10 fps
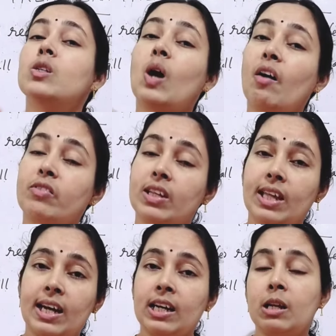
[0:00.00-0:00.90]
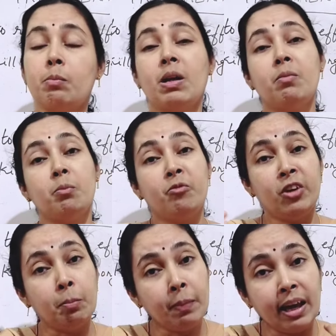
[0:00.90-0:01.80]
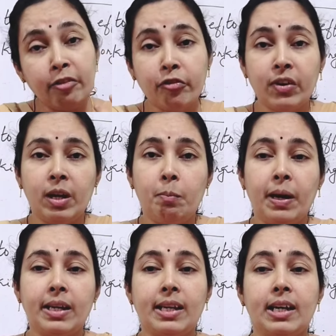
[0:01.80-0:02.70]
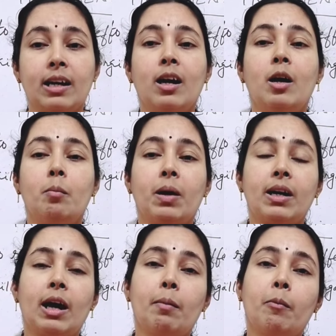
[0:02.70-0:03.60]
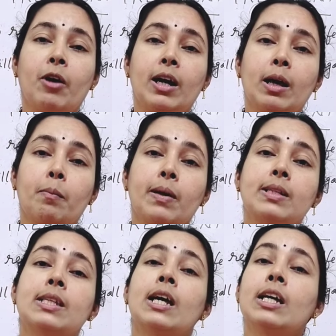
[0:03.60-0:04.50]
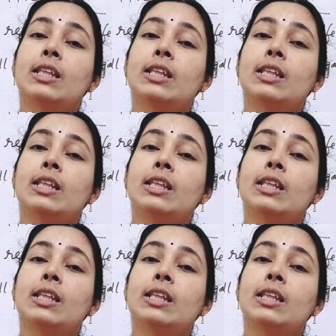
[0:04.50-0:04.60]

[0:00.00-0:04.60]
So after that treatment, we may feel better. What happens?